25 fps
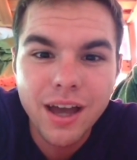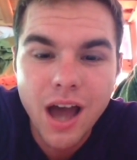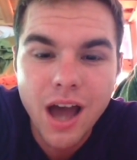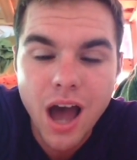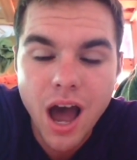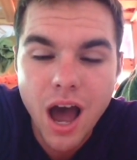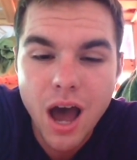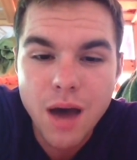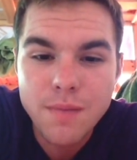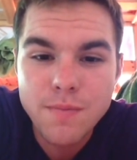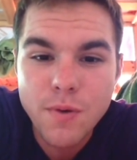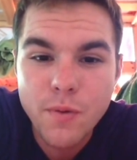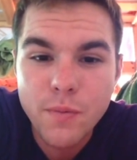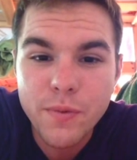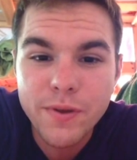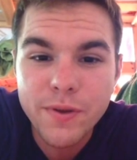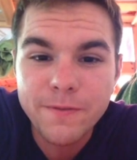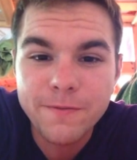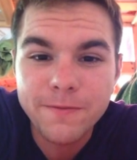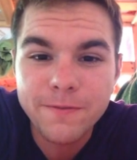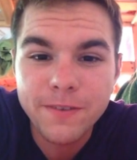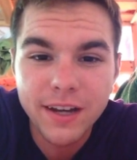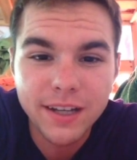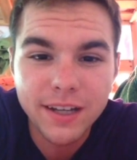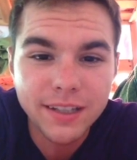But we
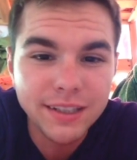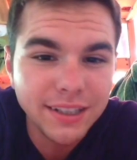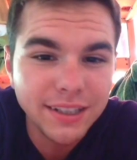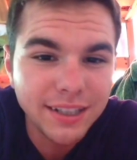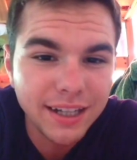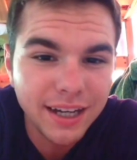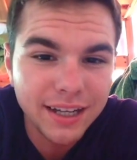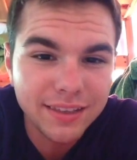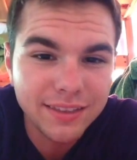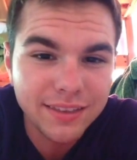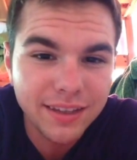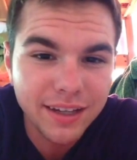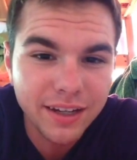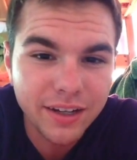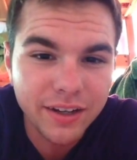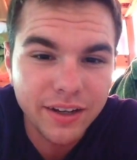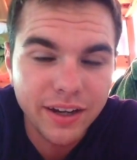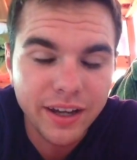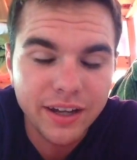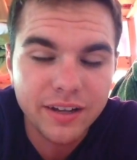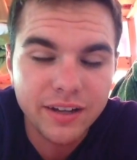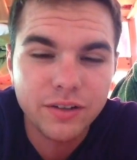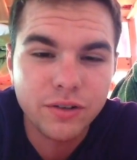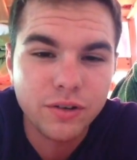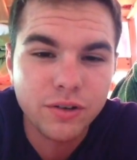finally got there,
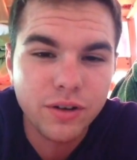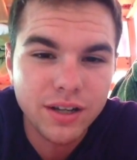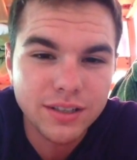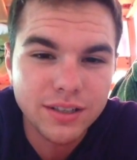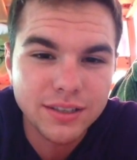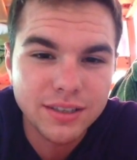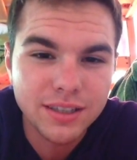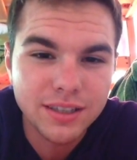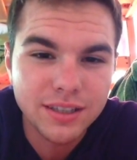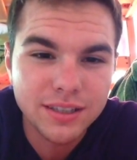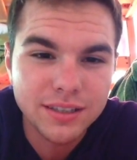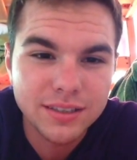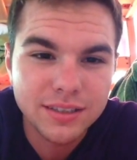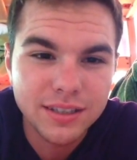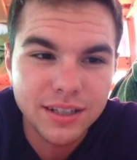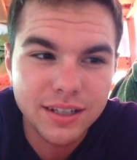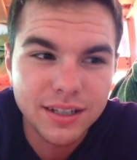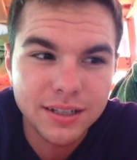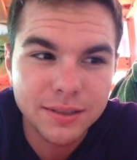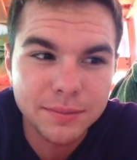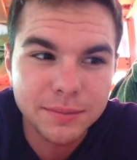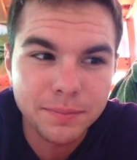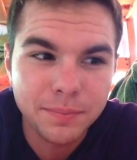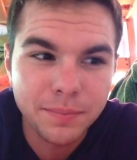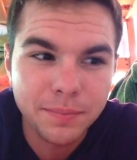had to cross this
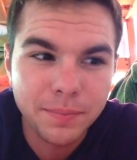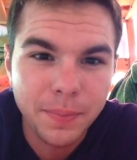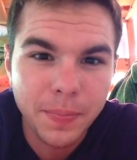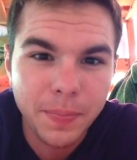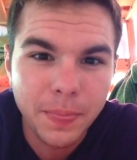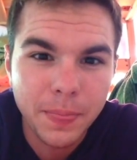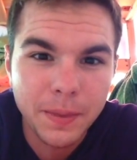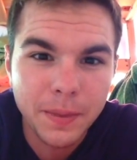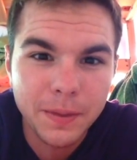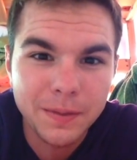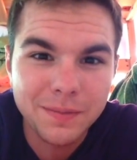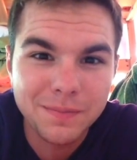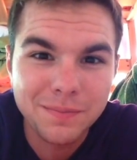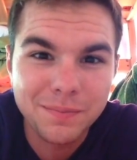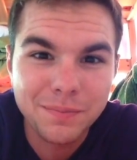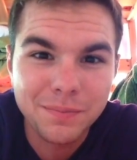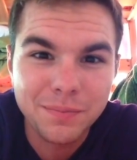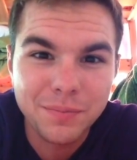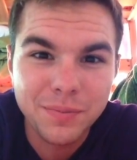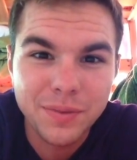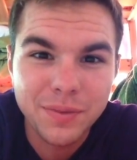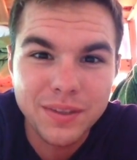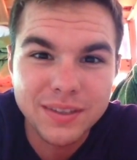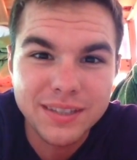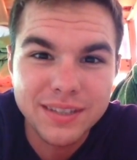
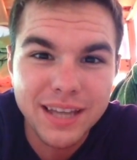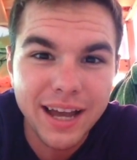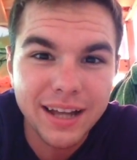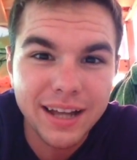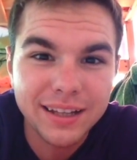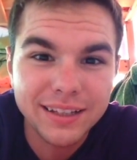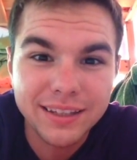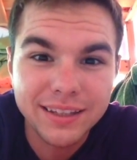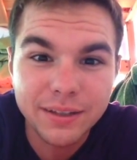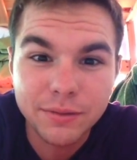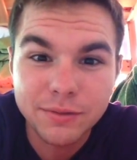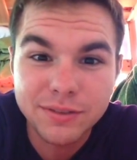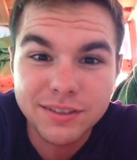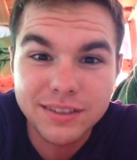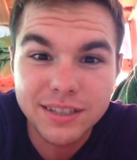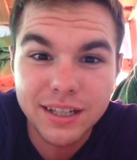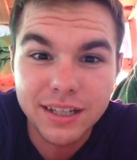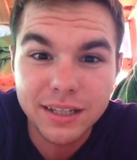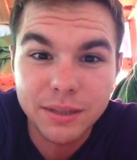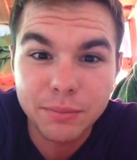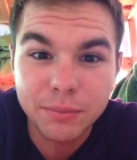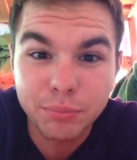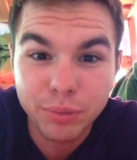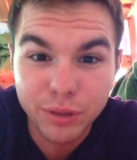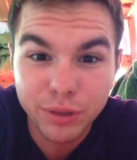this alley that was
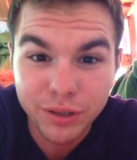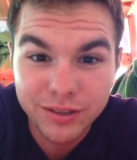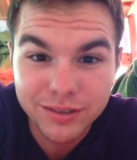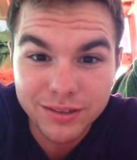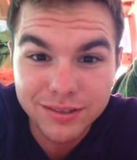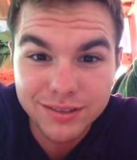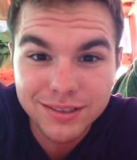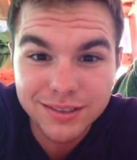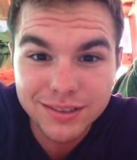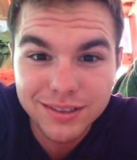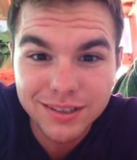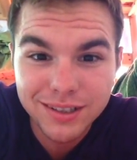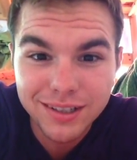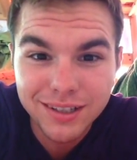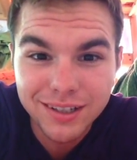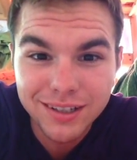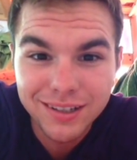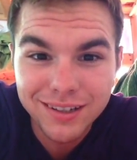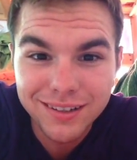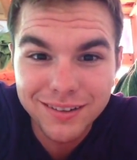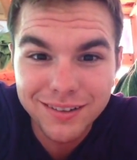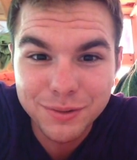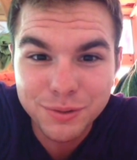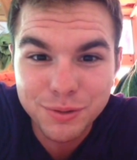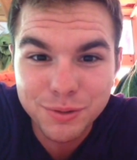selling birds,
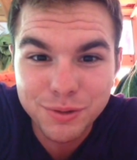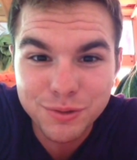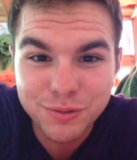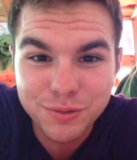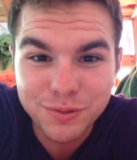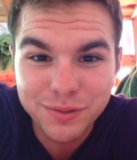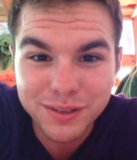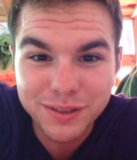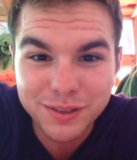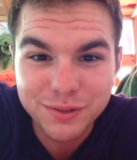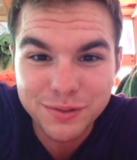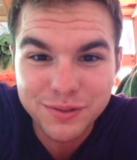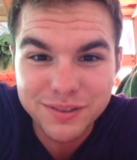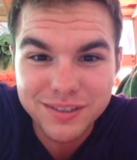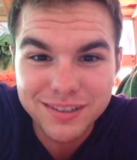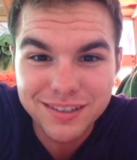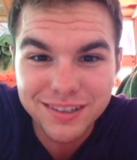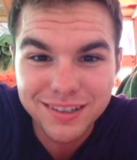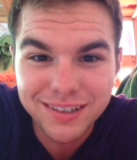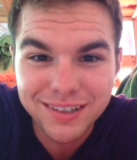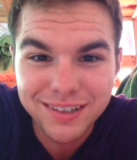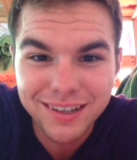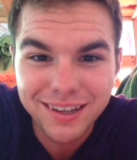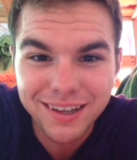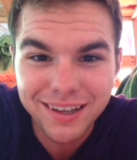which was really
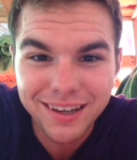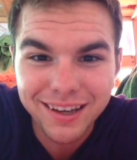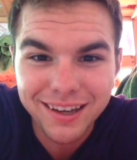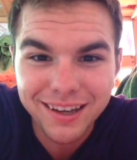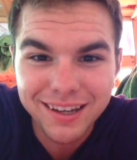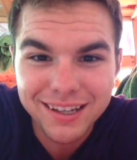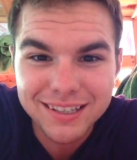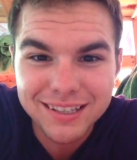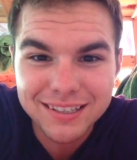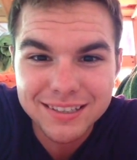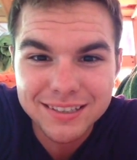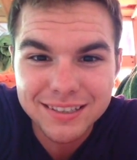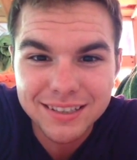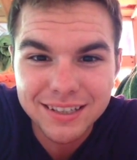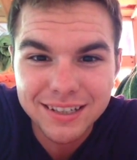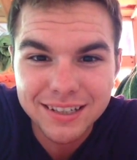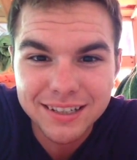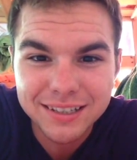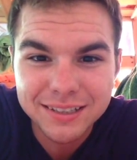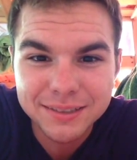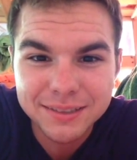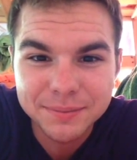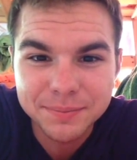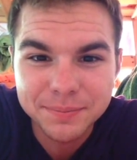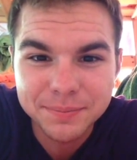interesting, and
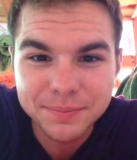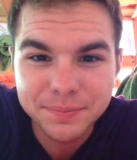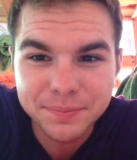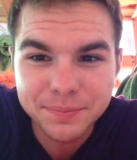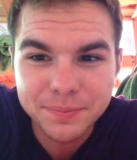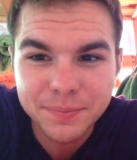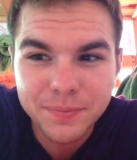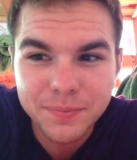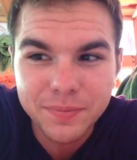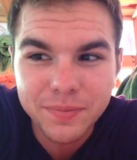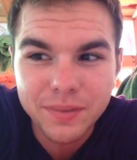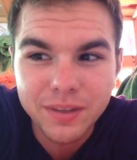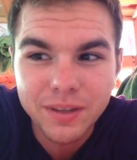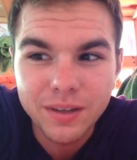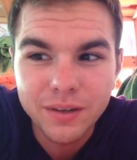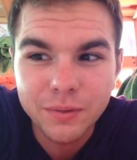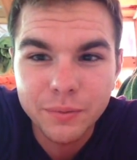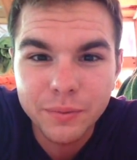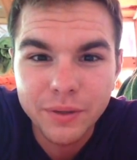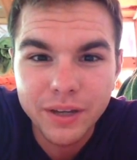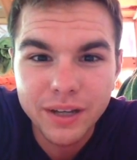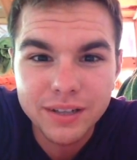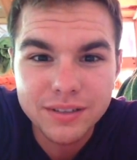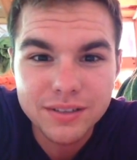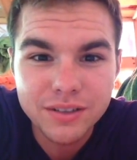we
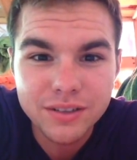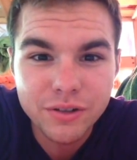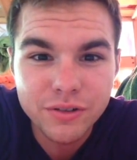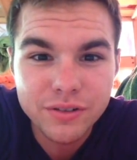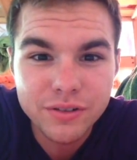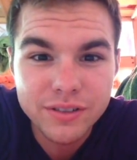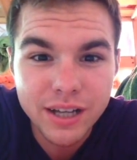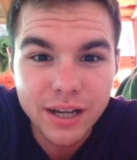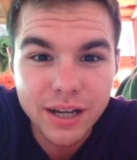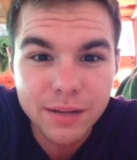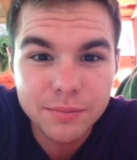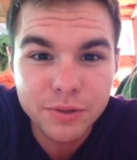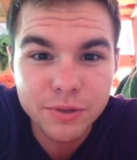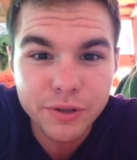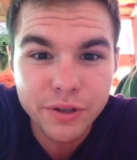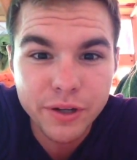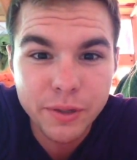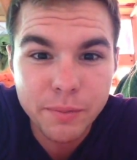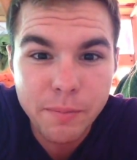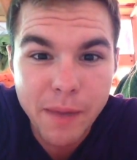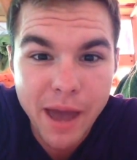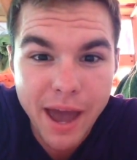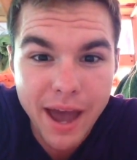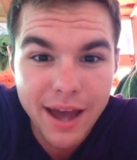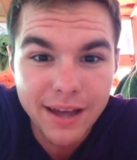got to Notre Dame during a
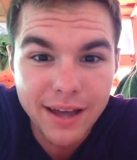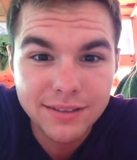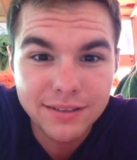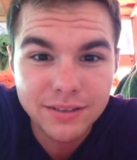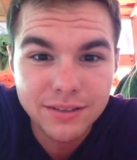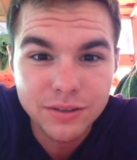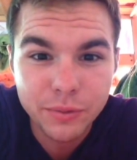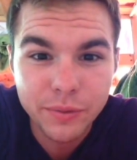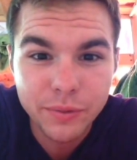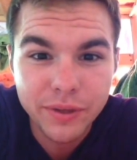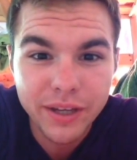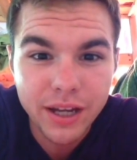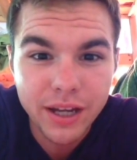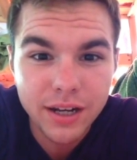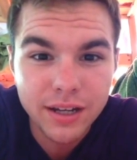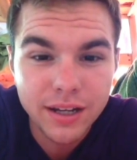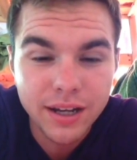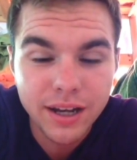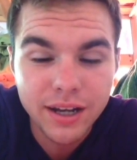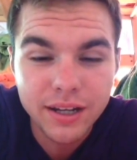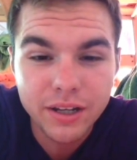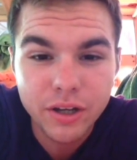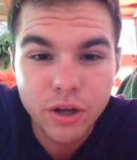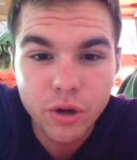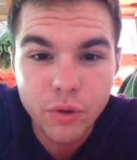mass, so we got to
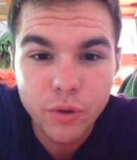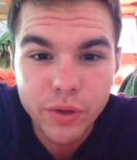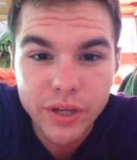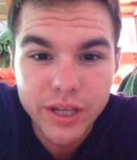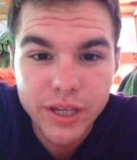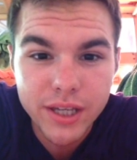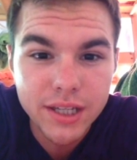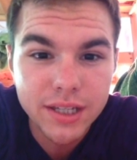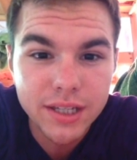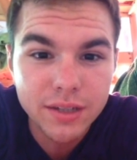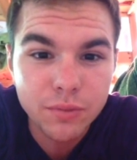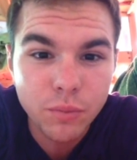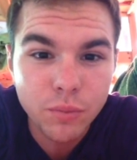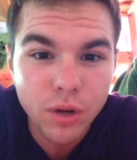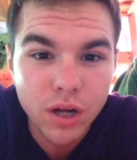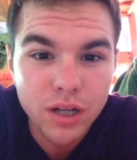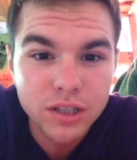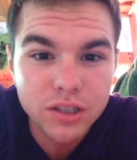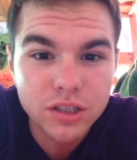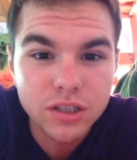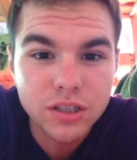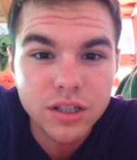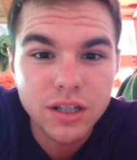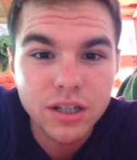kind of go in and watch